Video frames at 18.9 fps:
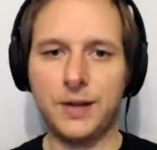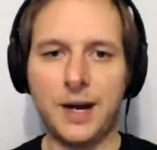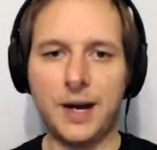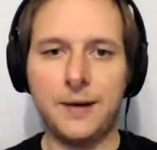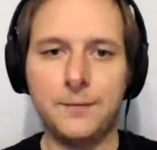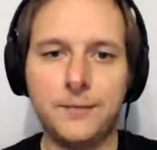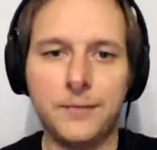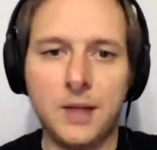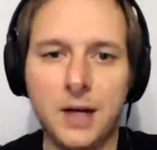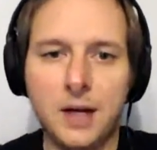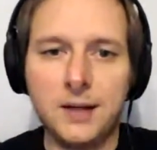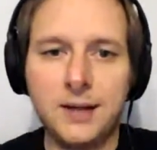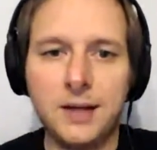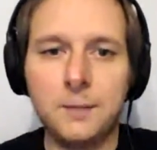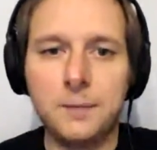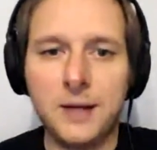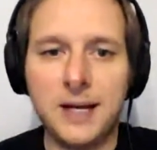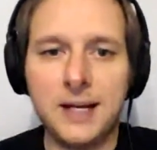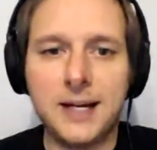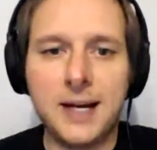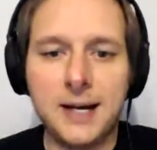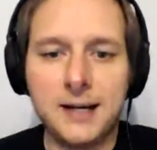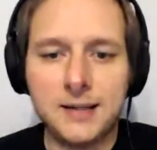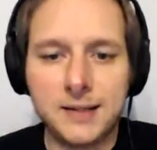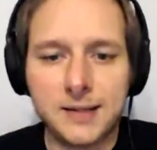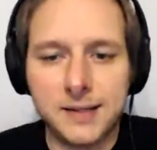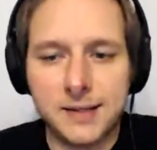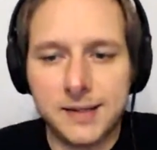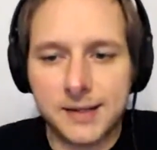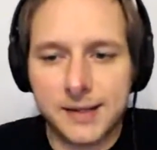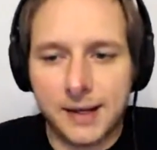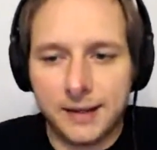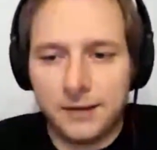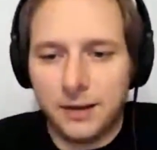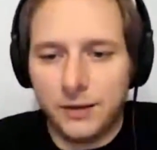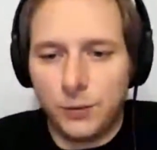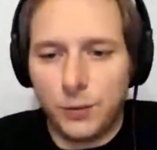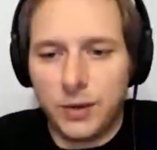I think Blake Anderson said that if we
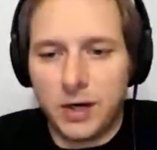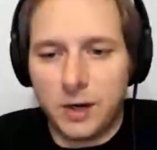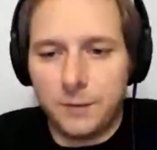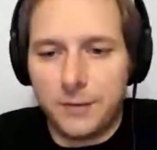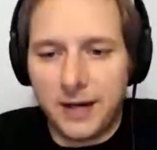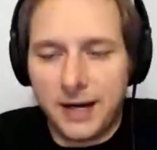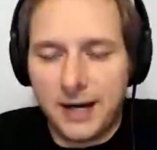don't behave,